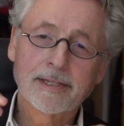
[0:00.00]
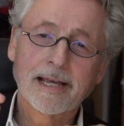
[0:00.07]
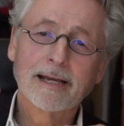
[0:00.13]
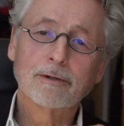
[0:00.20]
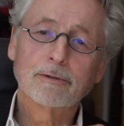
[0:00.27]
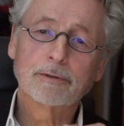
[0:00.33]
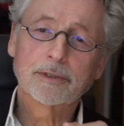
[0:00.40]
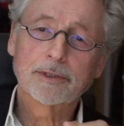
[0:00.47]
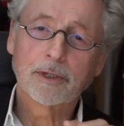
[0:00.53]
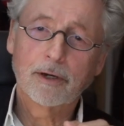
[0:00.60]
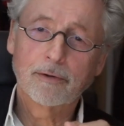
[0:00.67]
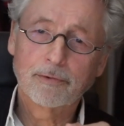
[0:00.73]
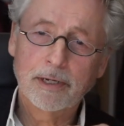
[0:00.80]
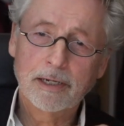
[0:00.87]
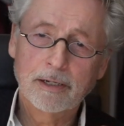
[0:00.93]
sounds
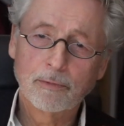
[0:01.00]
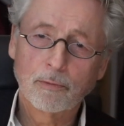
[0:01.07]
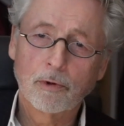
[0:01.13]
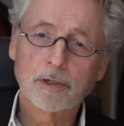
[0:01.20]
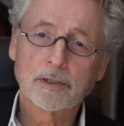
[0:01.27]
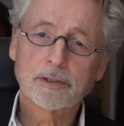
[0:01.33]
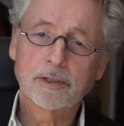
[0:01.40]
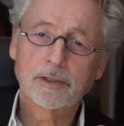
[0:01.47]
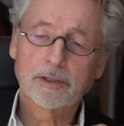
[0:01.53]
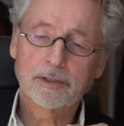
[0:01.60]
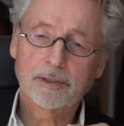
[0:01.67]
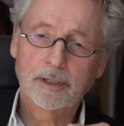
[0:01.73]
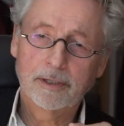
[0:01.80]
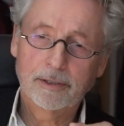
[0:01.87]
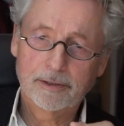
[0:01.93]
of Healing
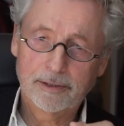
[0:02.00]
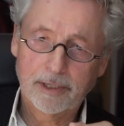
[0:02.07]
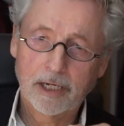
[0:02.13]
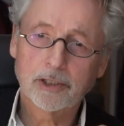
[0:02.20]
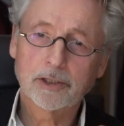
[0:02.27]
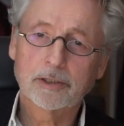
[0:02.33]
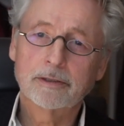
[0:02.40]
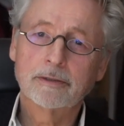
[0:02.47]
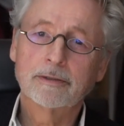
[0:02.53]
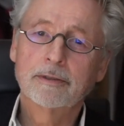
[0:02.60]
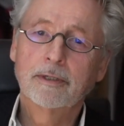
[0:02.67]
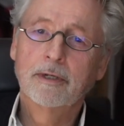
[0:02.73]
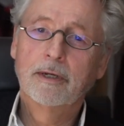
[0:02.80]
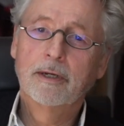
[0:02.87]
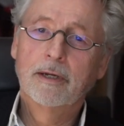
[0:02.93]
Voices session